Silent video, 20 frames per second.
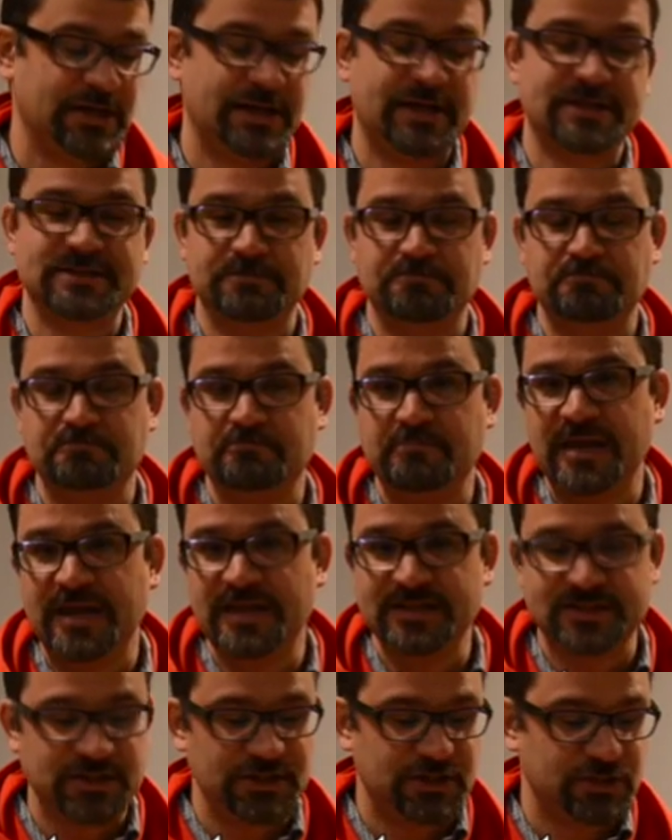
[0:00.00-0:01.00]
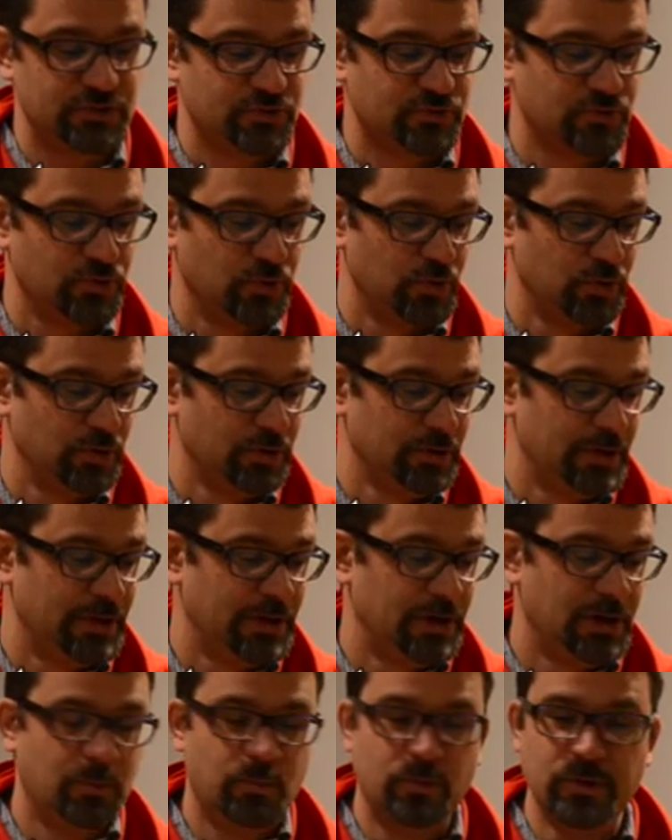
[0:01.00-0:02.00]
He has amazing control
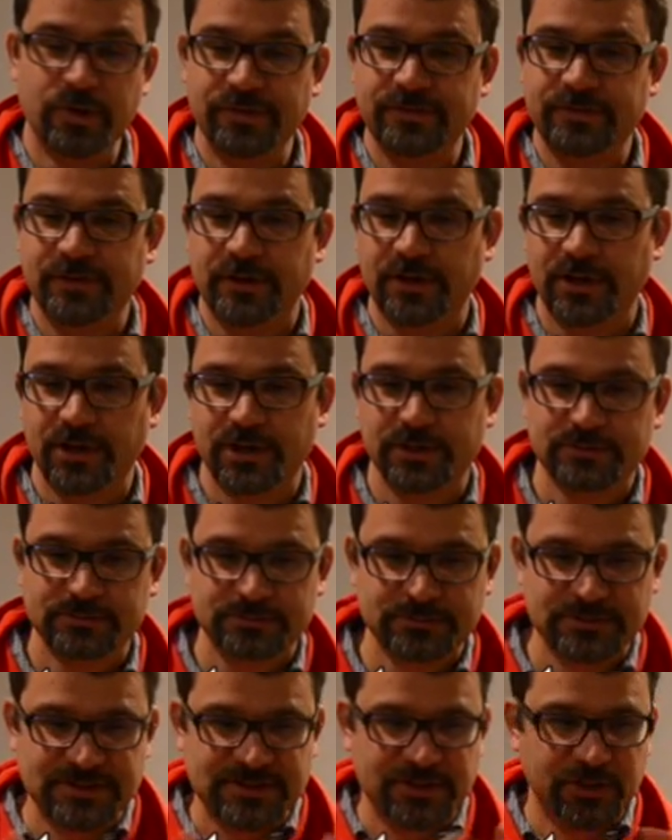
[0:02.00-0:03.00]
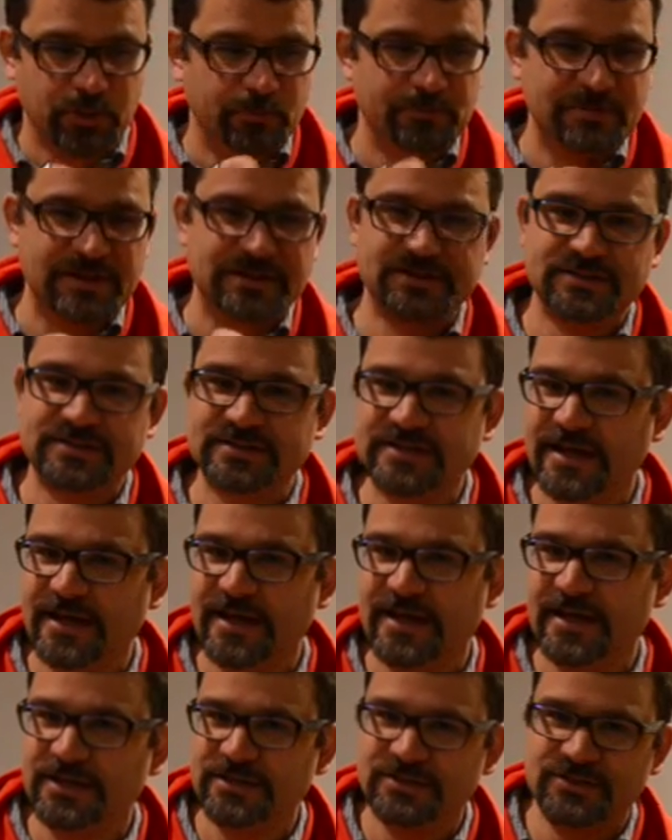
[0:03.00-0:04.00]
with his little mittens
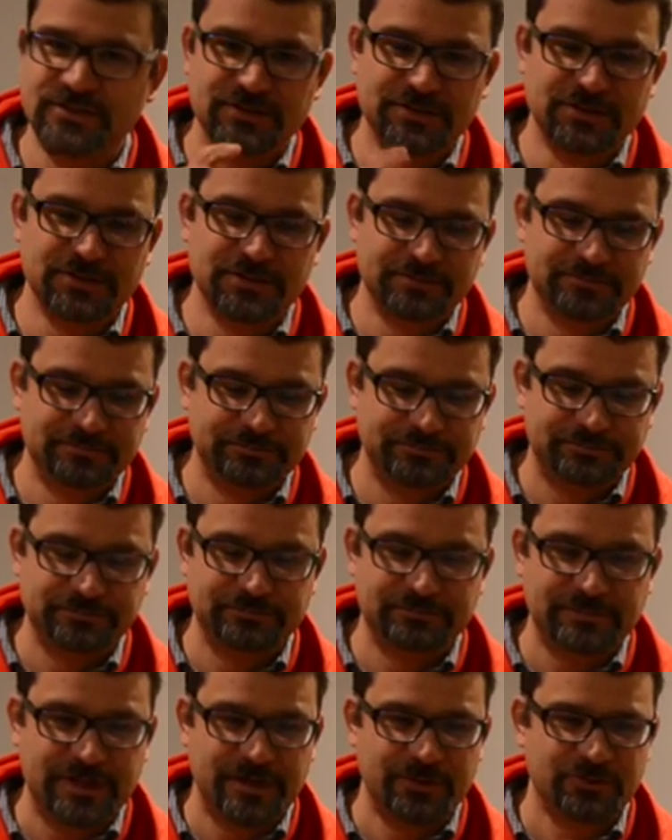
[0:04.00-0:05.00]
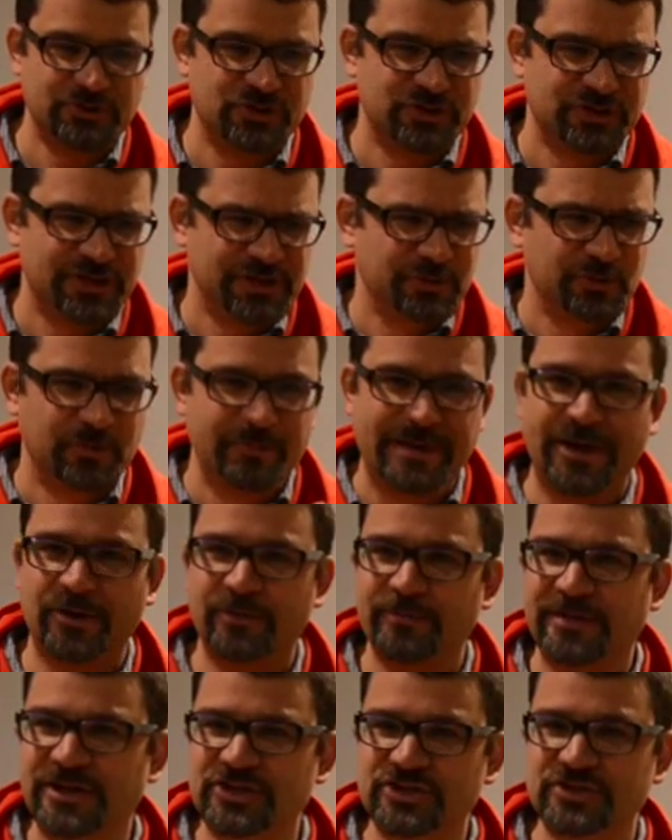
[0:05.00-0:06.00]
guys, the House Shield
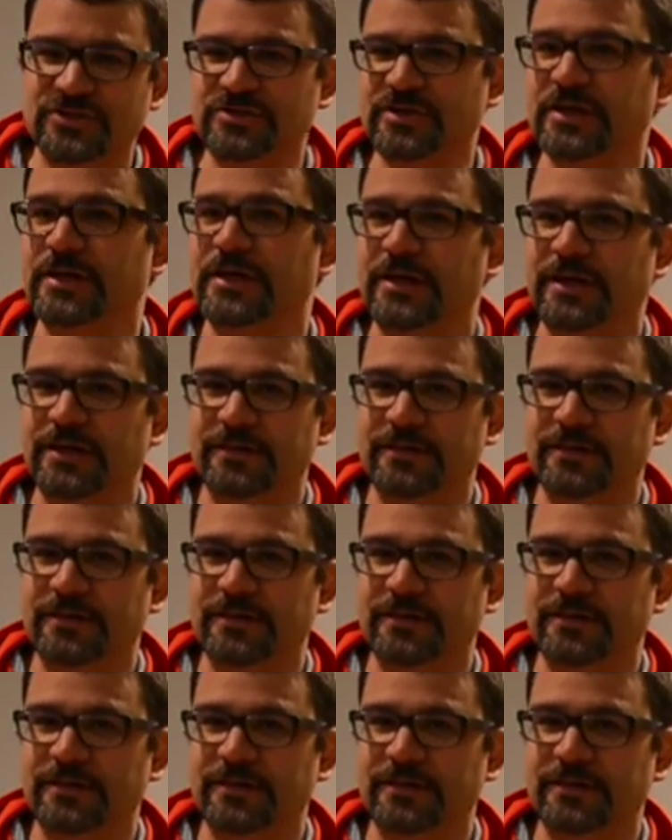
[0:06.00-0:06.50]
battle mages.